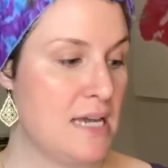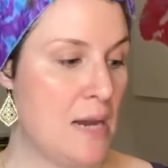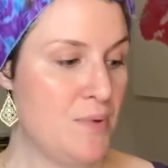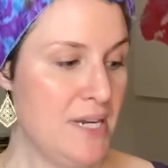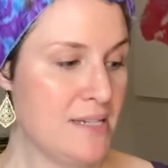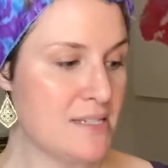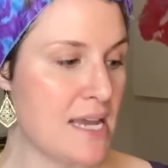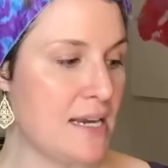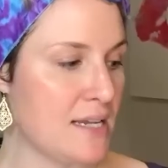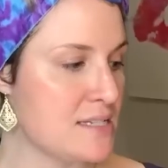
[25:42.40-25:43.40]
I'm pretty
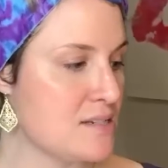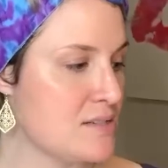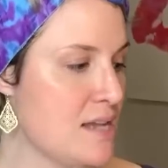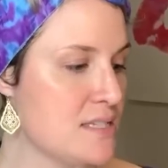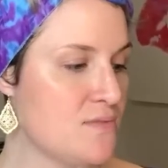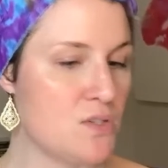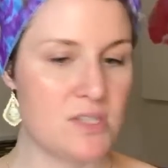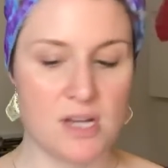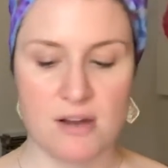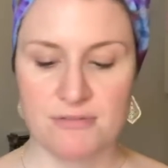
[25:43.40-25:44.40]
excited because there's lots of new
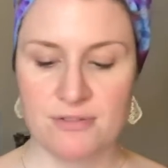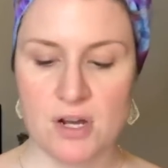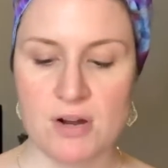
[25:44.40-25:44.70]
stuff.